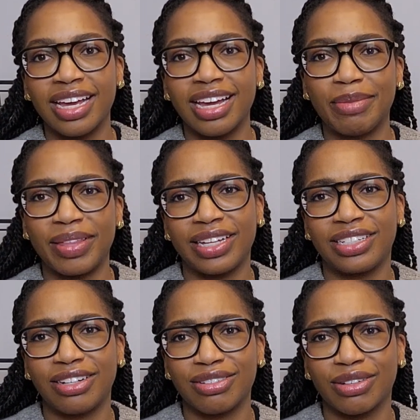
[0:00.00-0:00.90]
I think she
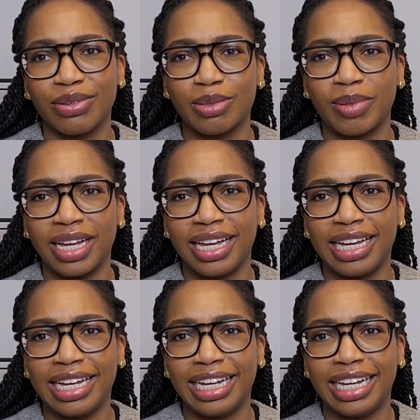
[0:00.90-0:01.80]
also goes
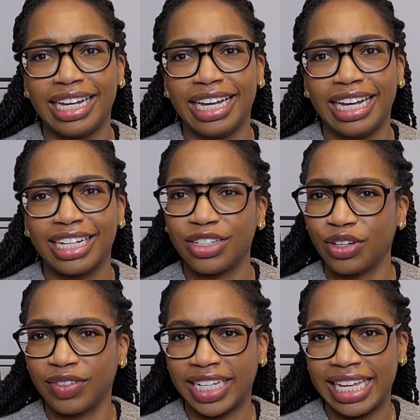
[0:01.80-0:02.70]
by
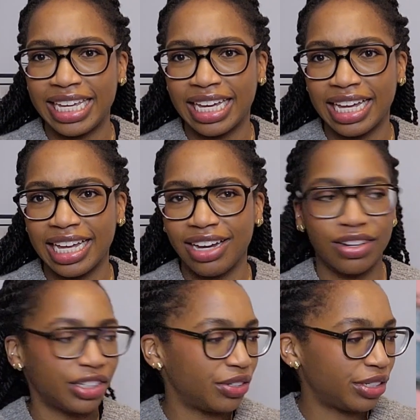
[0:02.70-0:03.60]
Katova Kika
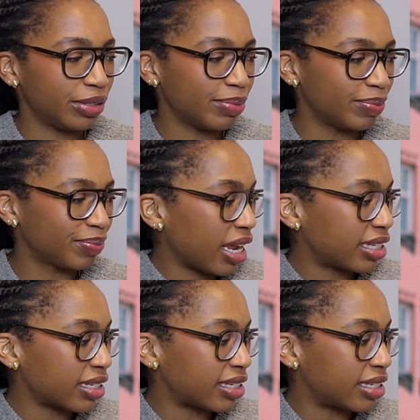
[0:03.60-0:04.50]
on YouTube. It's
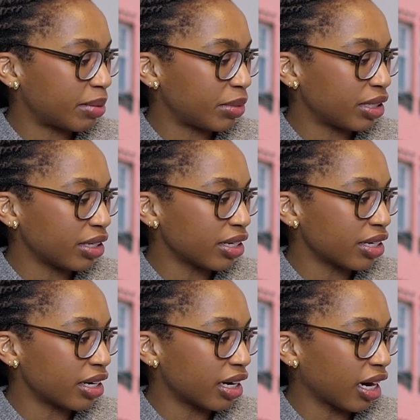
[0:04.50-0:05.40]
a
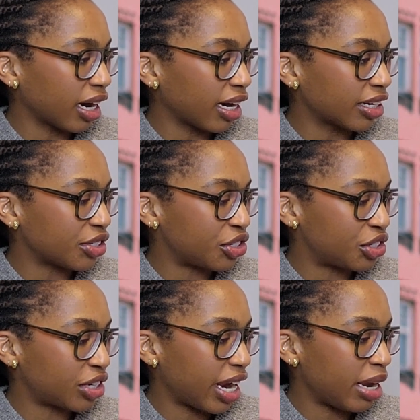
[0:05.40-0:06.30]
similar
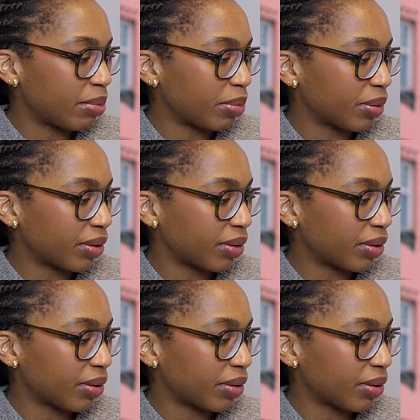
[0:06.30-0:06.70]
shape,